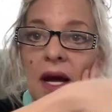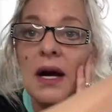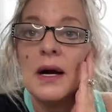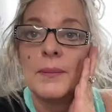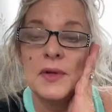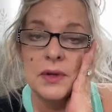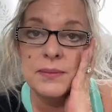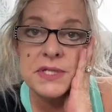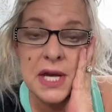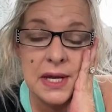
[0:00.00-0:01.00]
You know what I'm
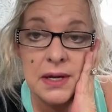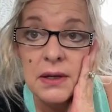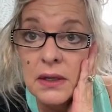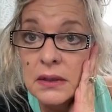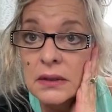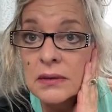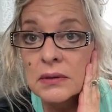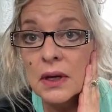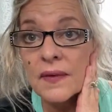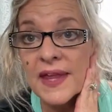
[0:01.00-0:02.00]
saying?
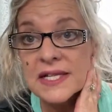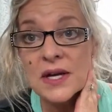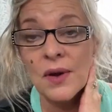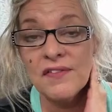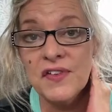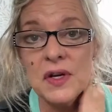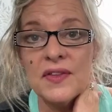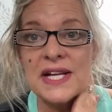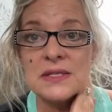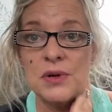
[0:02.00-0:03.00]
That's how I feel.
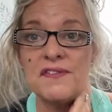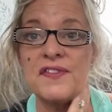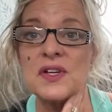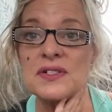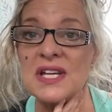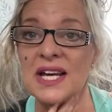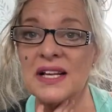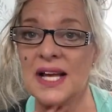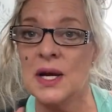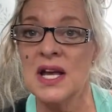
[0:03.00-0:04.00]
That's what it feels like.
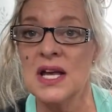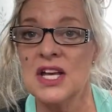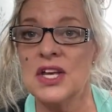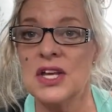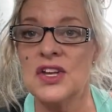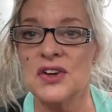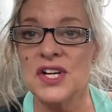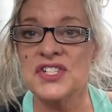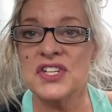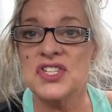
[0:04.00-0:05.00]
Like, you're a
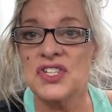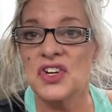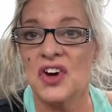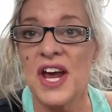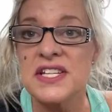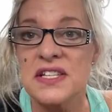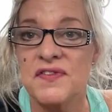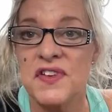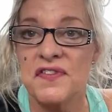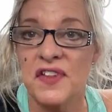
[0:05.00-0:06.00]
disgrace if
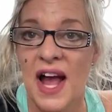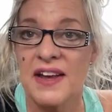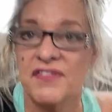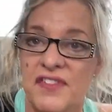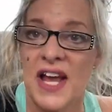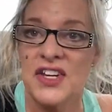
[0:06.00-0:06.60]
you fly a flag.